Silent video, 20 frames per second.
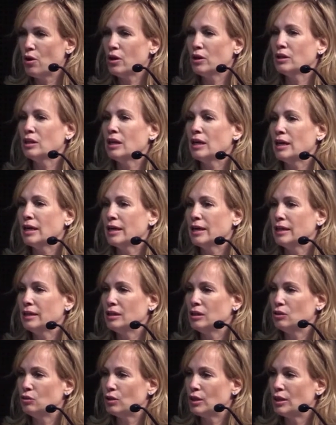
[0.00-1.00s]

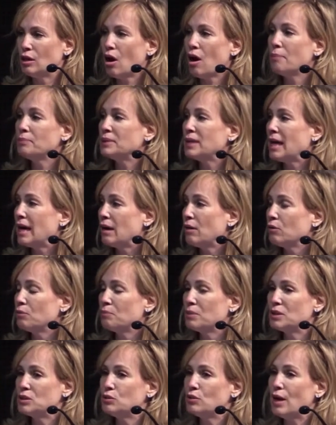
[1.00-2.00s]
online, you can opt out,
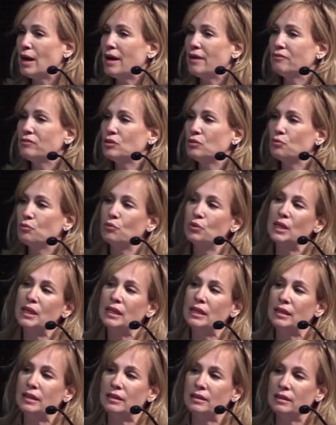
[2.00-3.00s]
but you have to
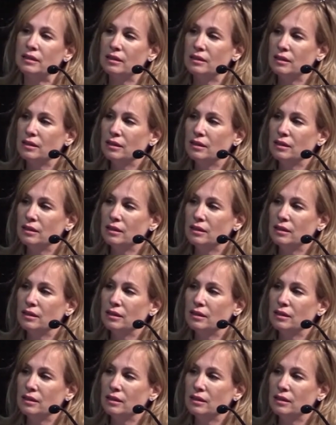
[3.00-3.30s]
read